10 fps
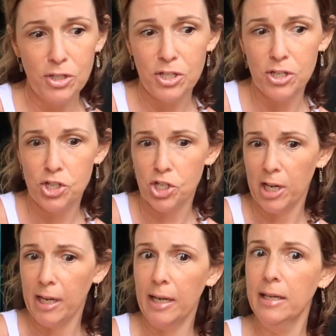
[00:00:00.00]
to
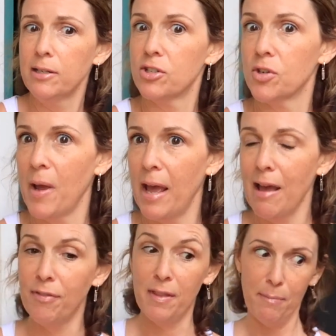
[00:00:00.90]
G to
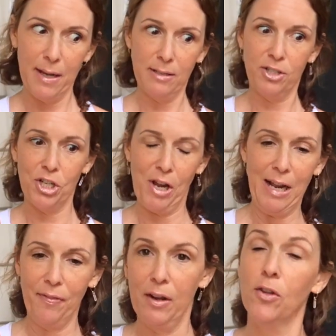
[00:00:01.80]
F and then back to G
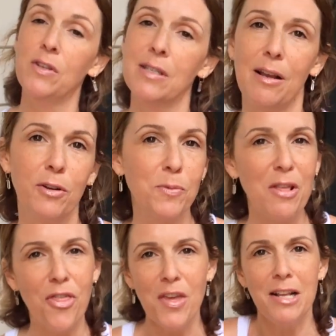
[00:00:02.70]
and then all this, like, because we
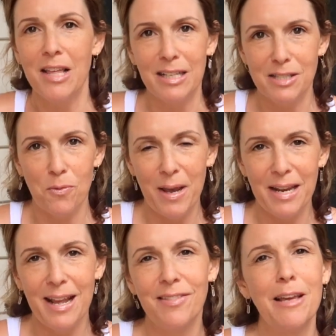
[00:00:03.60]
think that's the way to
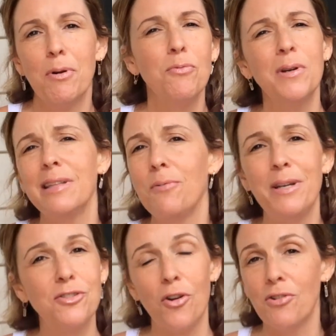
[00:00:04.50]
get there, but really we
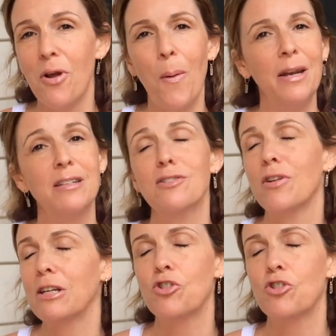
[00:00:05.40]
don't know, and it's not our